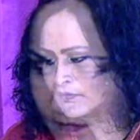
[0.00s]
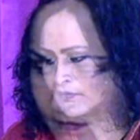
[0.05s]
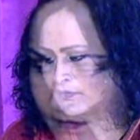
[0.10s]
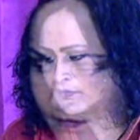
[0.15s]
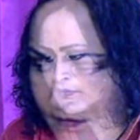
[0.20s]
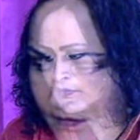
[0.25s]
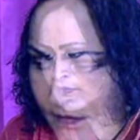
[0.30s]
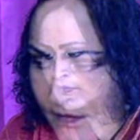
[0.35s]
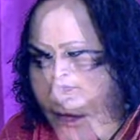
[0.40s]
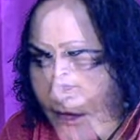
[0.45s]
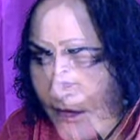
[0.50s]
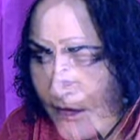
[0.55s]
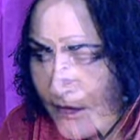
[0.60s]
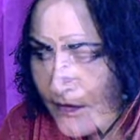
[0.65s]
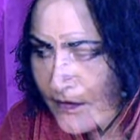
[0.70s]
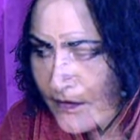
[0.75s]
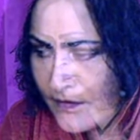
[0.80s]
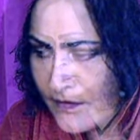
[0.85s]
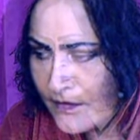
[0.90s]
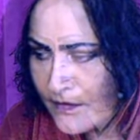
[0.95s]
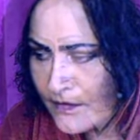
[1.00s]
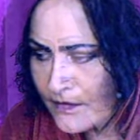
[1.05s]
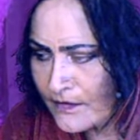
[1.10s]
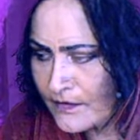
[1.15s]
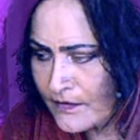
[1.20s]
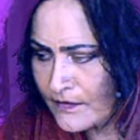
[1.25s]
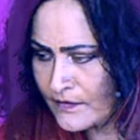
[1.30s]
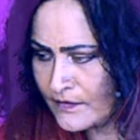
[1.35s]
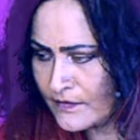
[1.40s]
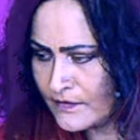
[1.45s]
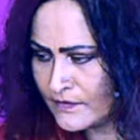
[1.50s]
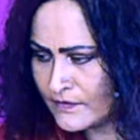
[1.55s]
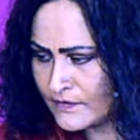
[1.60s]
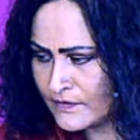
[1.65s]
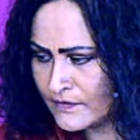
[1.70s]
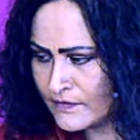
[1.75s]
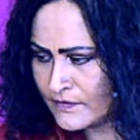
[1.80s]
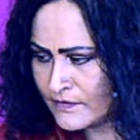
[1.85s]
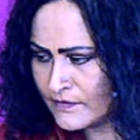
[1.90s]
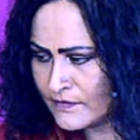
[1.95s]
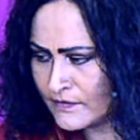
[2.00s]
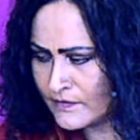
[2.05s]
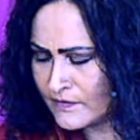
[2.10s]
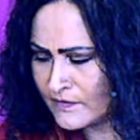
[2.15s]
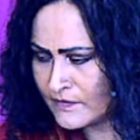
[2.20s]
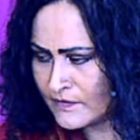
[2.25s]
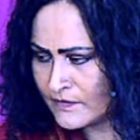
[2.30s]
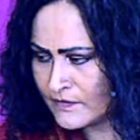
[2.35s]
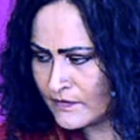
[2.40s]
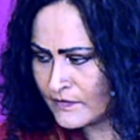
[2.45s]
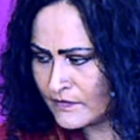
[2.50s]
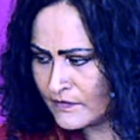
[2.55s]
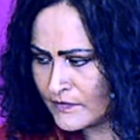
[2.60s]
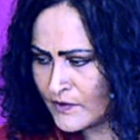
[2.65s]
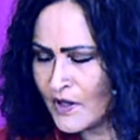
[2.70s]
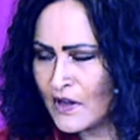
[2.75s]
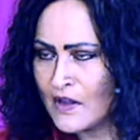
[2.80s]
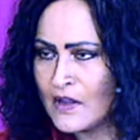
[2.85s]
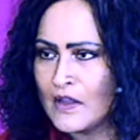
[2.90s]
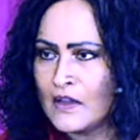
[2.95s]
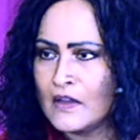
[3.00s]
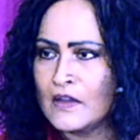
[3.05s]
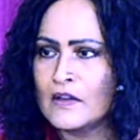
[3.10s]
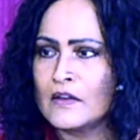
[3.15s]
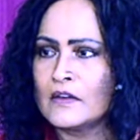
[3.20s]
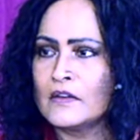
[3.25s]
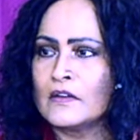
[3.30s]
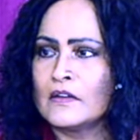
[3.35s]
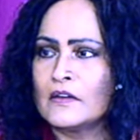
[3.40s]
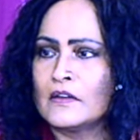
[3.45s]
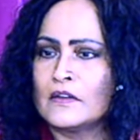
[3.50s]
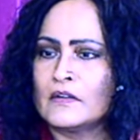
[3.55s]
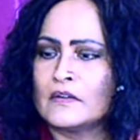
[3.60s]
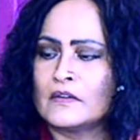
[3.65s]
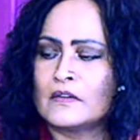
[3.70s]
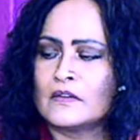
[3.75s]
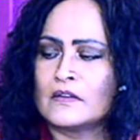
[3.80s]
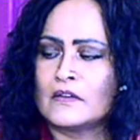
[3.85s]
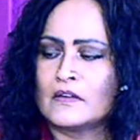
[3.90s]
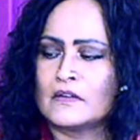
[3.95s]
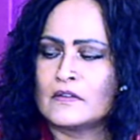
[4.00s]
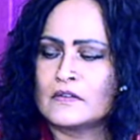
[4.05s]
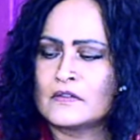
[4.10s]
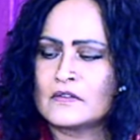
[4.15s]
Nobody speaks.